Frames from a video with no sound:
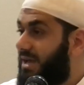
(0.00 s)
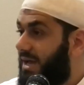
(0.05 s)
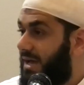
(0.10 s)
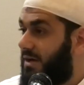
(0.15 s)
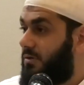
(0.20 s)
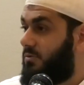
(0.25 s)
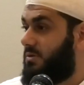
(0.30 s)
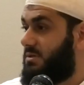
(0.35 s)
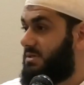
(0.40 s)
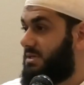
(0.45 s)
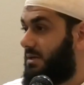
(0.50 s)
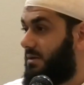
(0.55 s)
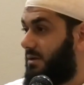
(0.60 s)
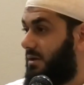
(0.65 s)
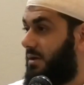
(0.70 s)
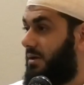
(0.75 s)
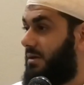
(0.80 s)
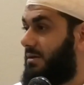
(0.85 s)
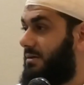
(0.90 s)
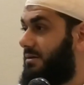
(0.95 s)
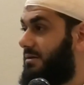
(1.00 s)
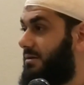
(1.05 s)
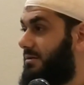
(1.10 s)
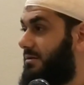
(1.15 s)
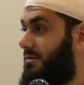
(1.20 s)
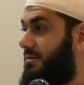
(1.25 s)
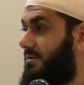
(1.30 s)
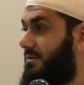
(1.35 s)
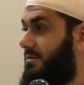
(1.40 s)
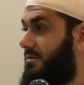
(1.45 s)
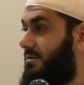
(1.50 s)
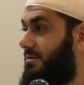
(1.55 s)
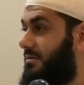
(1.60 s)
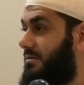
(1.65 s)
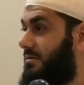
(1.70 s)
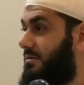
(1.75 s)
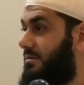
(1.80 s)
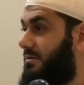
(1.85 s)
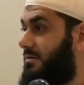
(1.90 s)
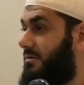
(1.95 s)
hours in line.
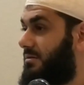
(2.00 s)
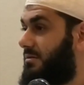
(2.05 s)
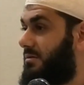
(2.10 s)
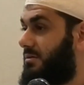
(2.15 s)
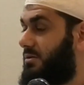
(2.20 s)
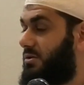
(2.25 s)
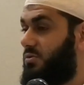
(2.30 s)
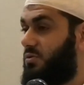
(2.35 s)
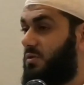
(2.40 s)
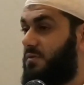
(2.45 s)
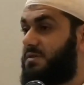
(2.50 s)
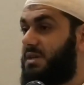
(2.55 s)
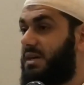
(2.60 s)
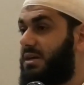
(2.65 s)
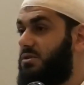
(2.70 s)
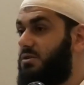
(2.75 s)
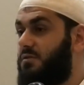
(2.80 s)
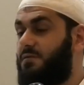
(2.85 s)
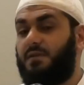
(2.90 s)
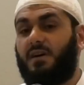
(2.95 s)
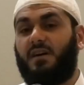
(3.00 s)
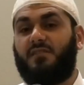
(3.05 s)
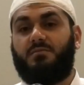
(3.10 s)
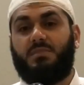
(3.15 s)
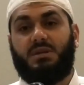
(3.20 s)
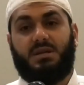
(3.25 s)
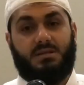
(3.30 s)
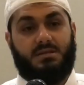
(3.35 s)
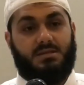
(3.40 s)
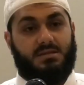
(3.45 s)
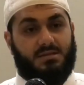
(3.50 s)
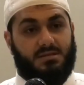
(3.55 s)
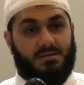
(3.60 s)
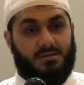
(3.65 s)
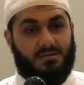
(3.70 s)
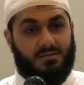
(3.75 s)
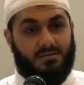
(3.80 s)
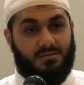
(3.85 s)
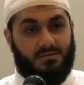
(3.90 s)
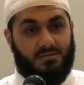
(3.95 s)
It would have taken you 5 minutes
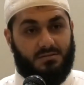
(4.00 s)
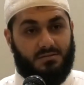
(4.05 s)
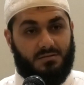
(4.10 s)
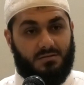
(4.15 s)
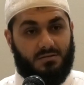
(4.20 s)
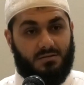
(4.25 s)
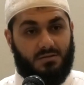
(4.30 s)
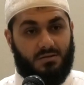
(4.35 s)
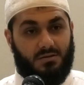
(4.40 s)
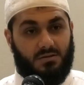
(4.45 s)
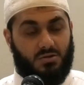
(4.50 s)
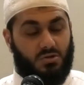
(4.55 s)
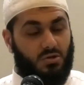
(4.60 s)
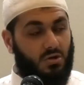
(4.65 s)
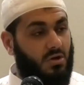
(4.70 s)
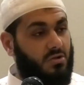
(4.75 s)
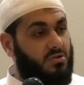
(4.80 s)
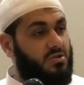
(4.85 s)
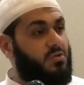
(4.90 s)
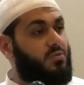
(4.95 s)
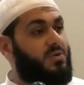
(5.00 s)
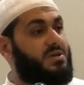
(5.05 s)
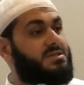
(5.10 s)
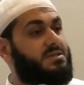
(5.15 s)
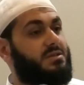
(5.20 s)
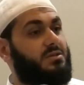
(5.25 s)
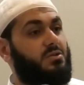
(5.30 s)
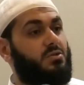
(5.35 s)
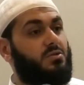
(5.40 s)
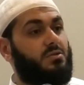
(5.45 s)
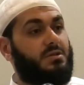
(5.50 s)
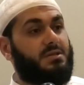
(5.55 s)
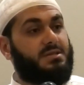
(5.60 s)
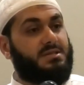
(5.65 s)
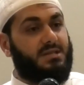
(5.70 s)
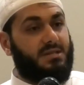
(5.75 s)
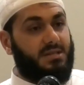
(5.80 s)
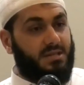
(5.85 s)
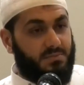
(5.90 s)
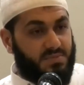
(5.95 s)
to go to the Western Union,
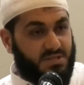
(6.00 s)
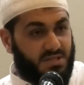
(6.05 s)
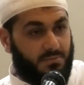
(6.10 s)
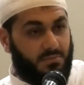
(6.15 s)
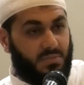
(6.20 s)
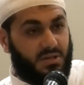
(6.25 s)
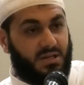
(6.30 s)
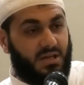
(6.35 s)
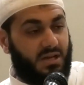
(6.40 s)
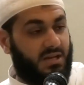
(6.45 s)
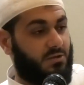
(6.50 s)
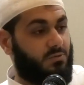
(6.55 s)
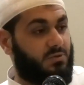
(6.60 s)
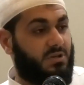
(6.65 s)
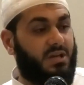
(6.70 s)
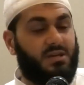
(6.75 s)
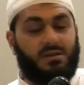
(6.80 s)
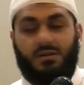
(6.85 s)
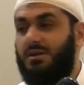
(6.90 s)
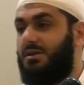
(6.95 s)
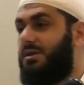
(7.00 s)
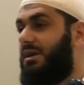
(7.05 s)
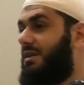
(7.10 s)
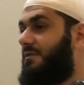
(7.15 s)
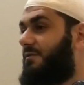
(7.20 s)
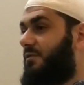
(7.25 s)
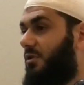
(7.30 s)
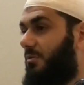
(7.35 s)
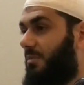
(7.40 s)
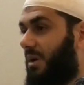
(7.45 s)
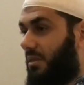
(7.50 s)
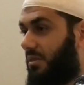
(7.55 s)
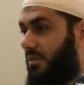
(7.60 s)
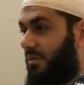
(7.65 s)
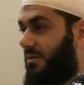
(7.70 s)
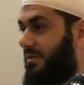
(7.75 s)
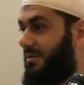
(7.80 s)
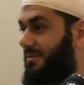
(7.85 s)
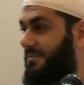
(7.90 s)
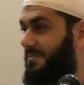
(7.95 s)
send him some money, and he'd eat for a month.
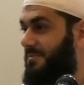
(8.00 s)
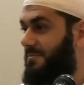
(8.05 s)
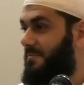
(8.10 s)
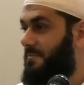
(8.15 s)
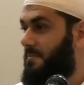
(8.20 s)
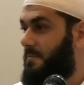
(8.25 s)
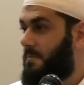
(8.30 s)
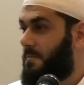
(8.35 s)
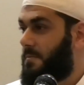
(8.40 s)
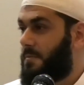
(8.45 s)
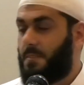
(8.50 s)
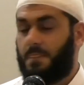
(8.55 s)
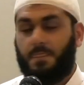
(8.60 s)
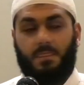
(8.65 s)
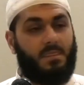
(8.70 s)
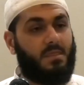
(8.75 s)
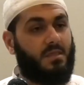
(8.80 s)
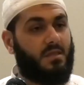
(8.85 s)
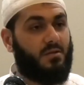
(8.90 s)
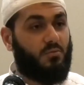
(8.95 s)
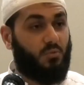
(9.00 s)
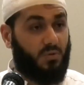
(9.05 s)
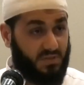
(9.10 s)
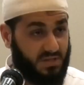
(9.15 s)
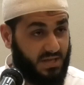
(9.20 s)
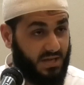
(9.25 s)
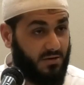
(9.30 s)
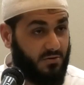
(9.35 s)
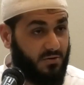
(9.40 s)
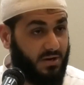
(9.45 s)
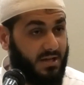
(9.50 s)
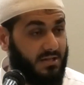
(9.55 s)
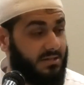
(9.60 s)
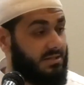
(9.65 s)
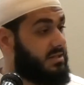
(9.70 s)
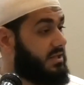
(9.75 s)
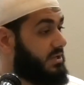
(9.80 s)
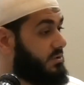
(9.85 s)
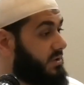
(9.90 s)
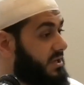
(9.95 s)
With 10
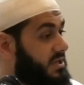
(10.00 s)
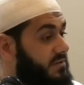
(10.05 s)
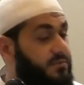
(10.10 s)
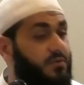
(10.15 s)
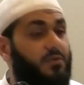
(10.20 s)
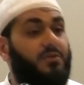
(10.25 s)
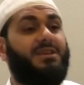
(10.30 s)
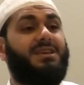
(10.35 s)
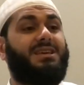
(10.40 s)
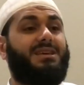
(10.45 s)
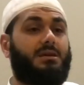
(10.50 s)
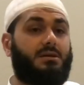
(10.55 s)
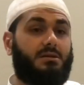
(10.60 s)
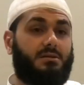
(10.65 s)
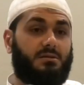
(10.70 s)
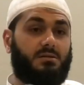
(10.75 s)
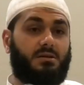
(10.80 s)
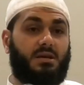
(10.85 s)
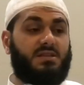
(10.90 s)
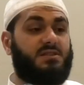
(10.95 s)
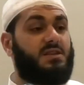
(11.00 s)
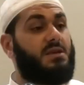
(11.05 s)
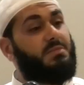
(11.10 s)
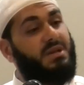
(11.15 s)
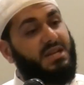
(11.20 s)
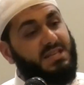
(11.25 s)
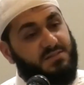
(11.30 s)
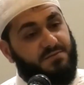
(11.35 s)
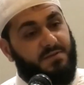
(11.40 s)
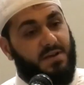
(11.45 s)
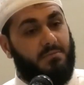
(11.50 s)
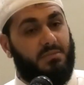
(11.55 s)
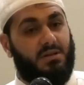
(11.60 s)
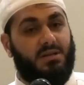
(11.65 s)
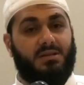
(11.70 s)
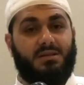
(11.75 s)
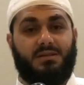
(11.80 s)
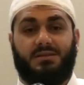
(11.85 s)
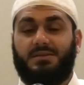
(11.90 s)
grand, he'll eat for a year. Him and his family.